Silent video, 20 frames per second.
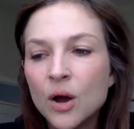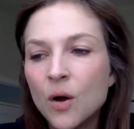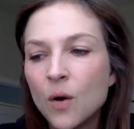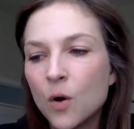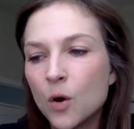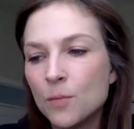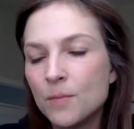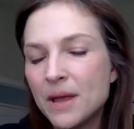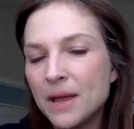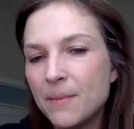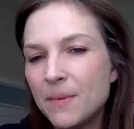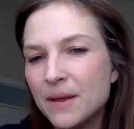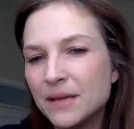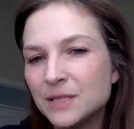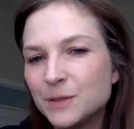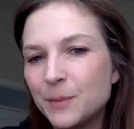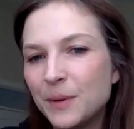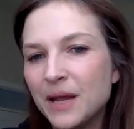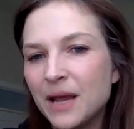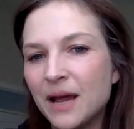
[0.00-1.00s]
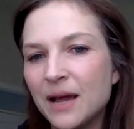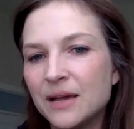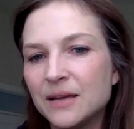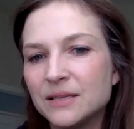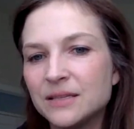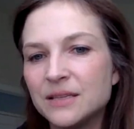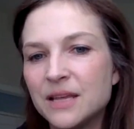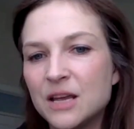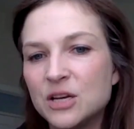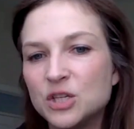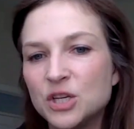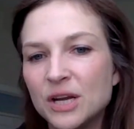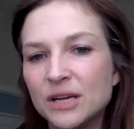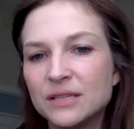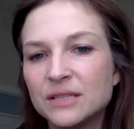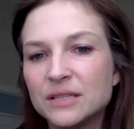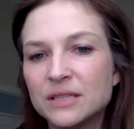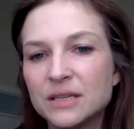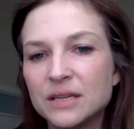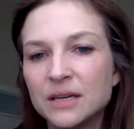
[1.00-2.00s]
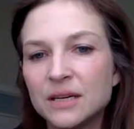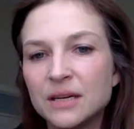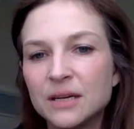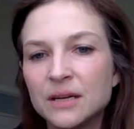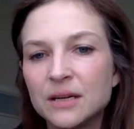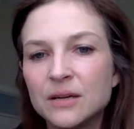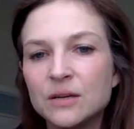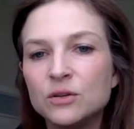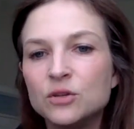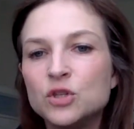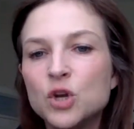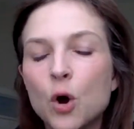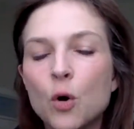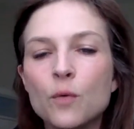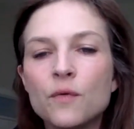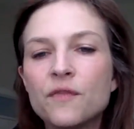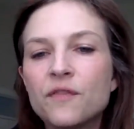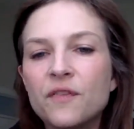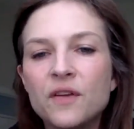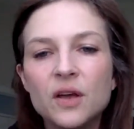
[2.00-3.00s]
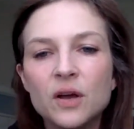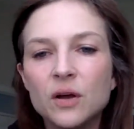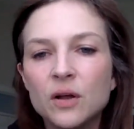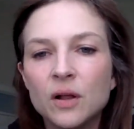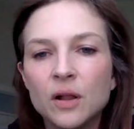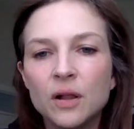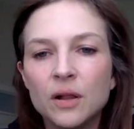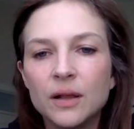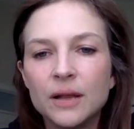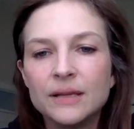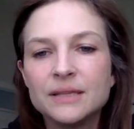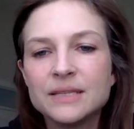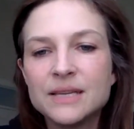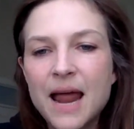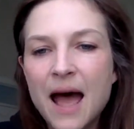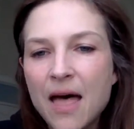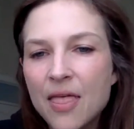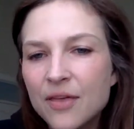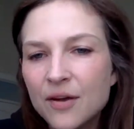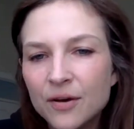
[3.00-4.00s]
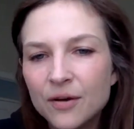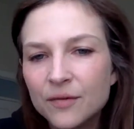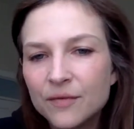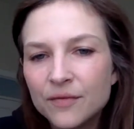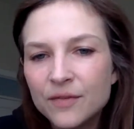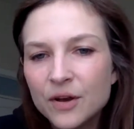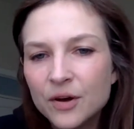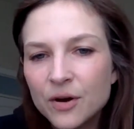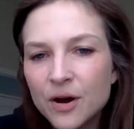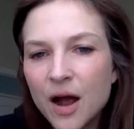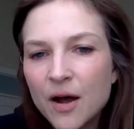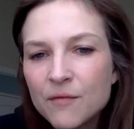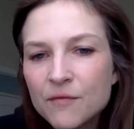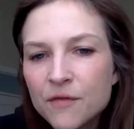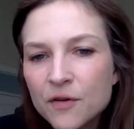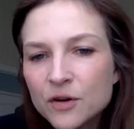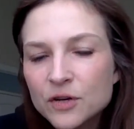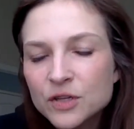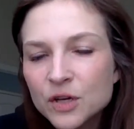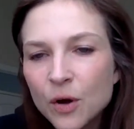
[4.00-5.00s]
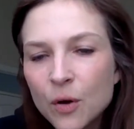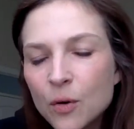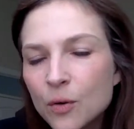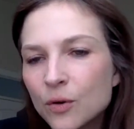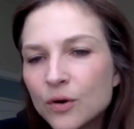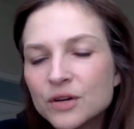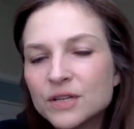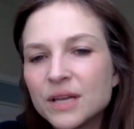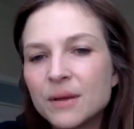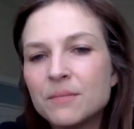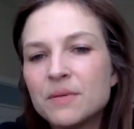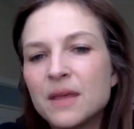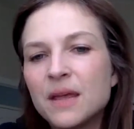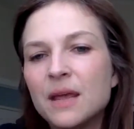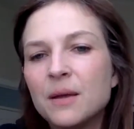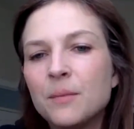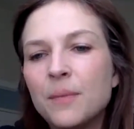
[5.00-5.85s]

or maybe it's because they just don't feel, it's not their comfort zone or something.